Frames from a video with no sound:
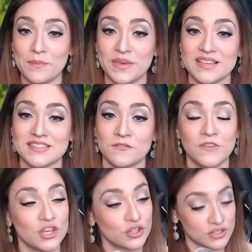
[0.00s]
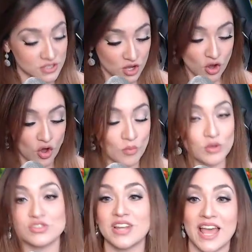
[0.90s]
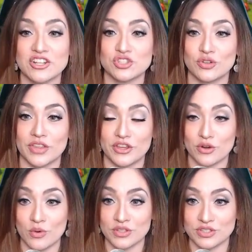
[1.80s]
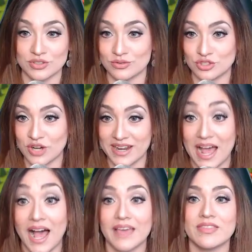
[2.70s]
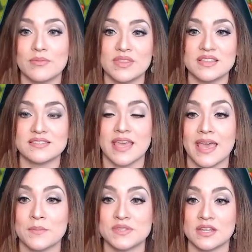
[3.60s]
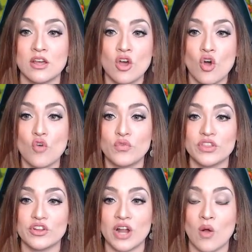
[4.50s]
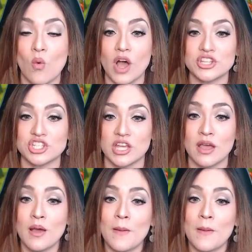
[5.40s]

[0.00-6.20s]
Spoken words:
Because it feels almost natural that you're going to try to hide them in these camps, and hopefully they're not watching.